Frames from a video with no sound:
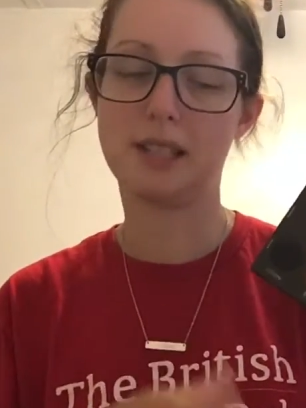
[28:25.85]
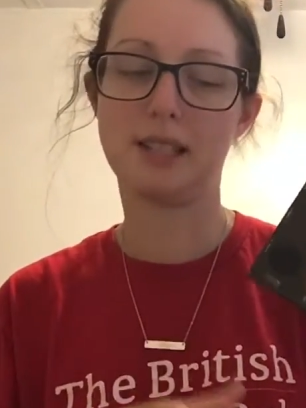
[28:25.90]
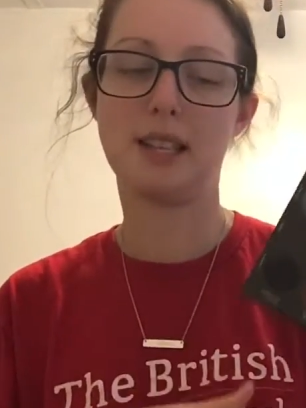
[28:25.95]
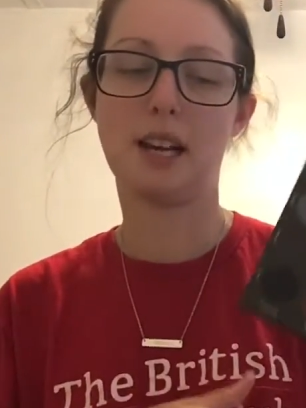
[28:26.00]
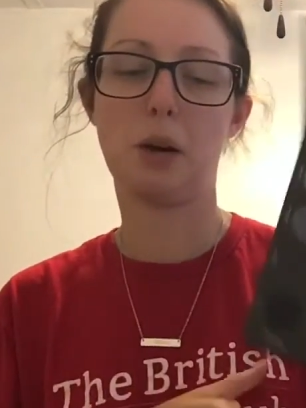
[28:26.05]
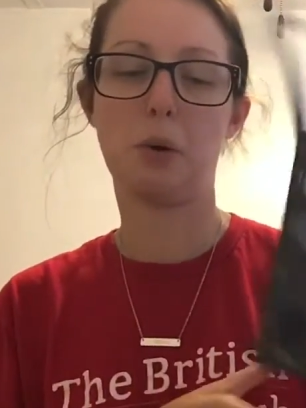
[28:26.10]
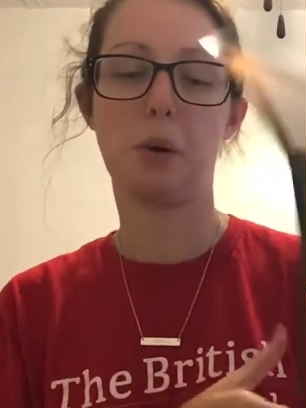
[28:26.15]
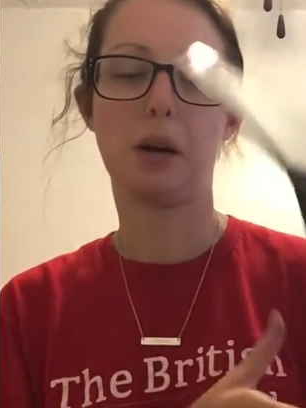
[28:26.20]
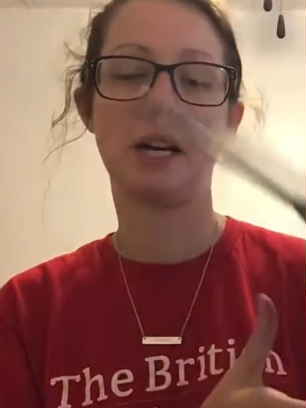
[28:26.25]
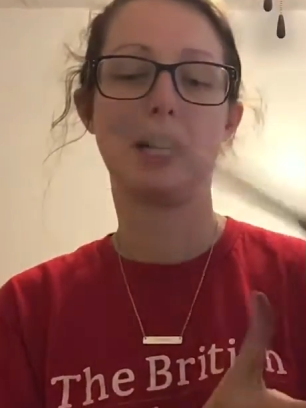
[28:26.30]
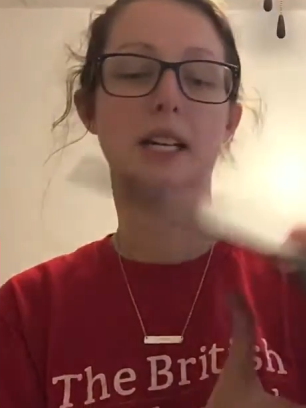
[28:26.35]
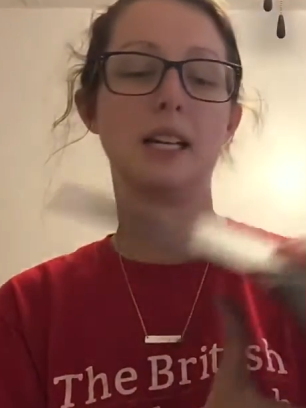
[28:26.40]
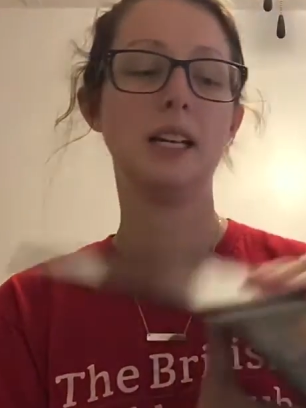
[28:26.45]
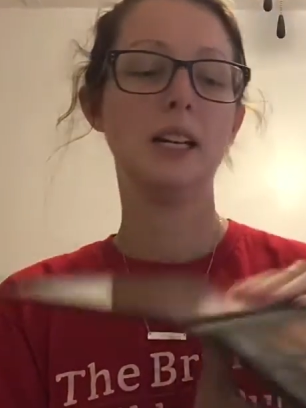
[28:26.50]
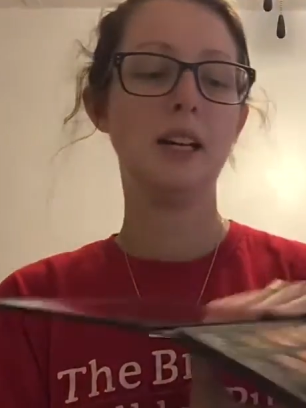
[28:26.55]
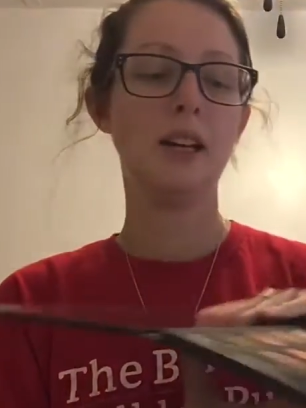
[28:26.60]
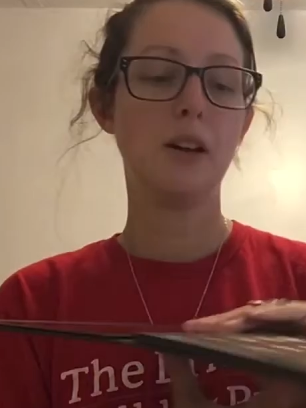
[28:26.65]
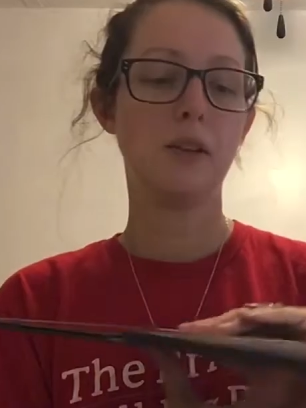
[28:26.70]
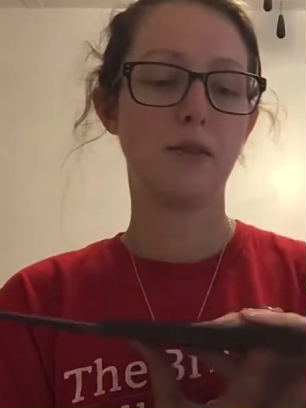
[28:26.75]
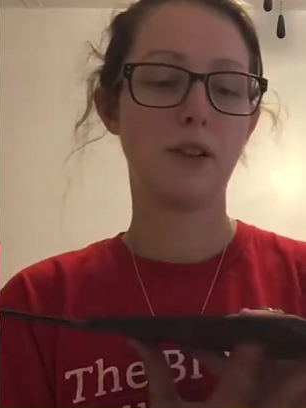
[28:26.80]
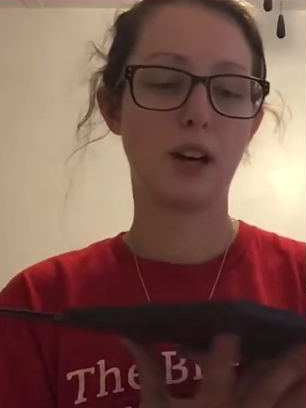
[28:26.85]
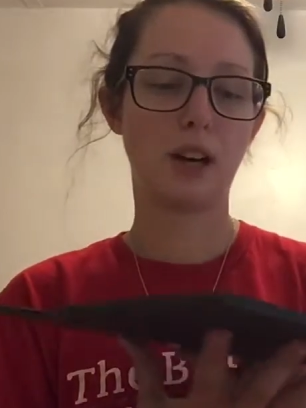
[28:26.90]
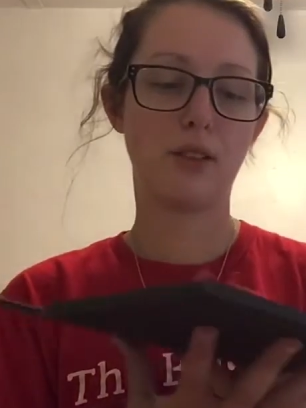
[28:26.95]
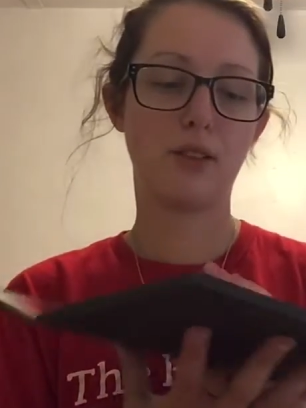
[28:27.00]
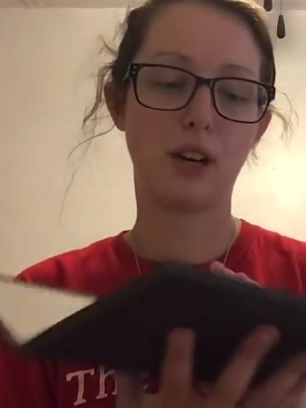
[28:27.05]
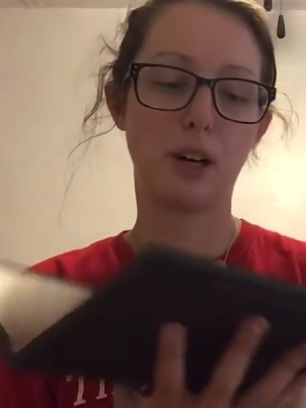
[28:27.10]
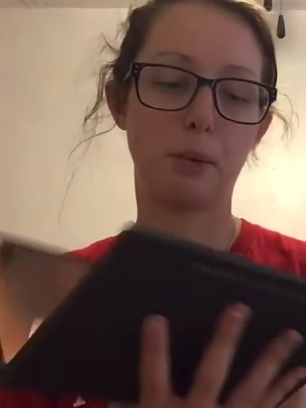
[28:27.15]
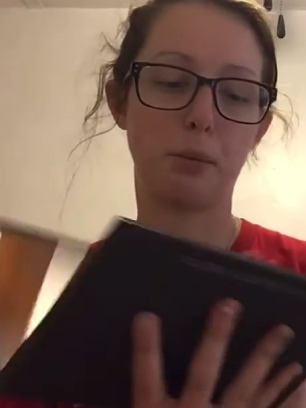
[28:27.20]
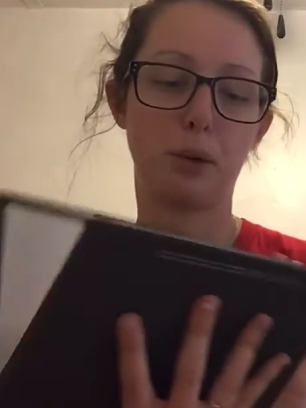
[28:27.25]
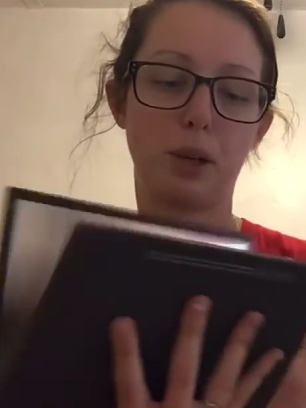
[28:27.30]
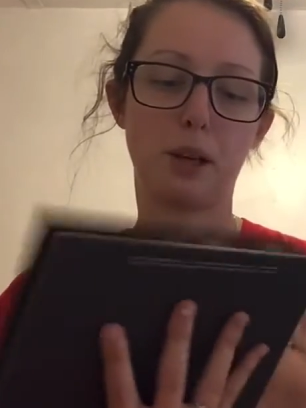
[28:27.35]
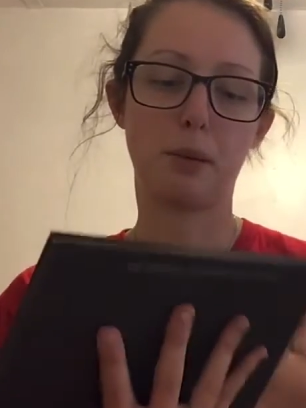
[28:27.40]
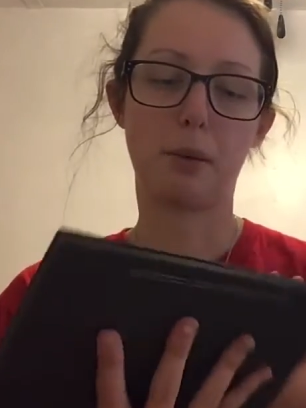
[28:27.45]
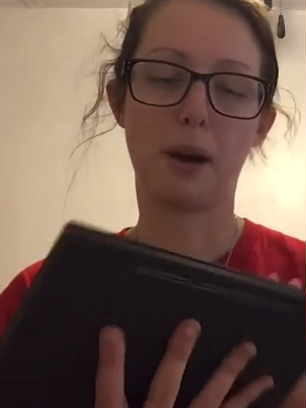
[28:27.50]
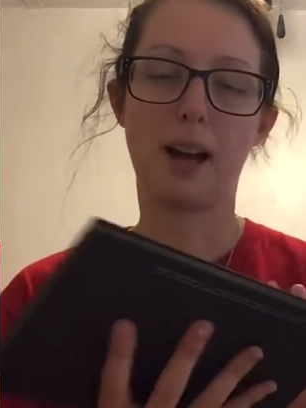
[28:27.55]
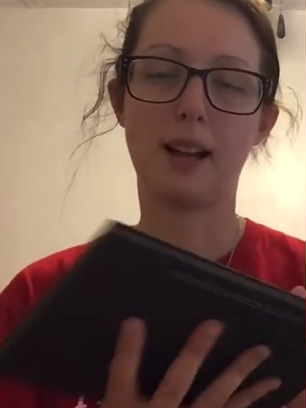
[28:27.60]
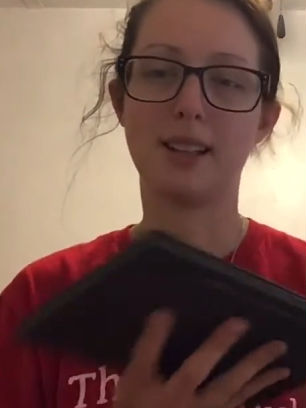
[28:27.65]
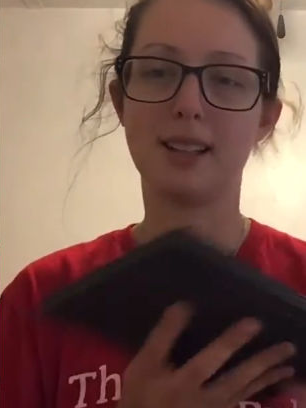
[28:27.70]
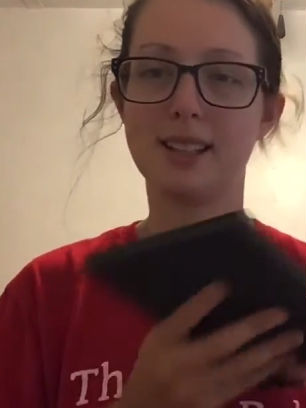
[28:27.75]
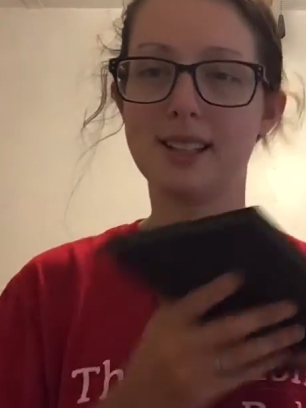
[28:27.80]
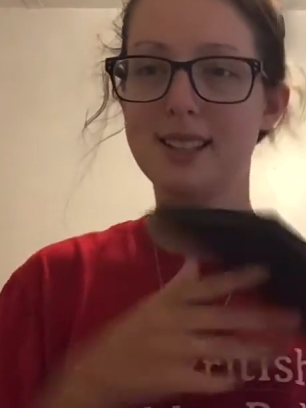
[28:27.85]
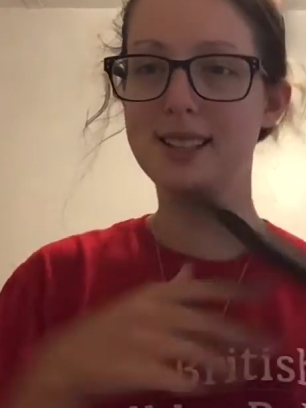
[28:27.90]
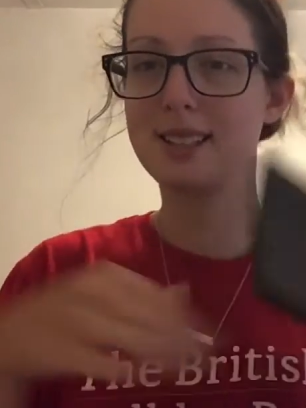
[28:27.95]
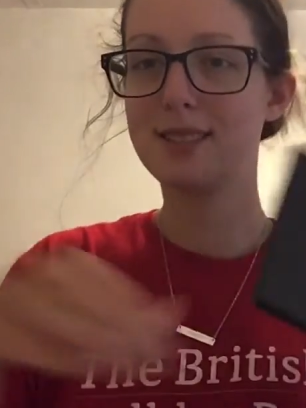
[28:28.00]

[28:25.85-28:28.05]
that way. Very, very pretty palette.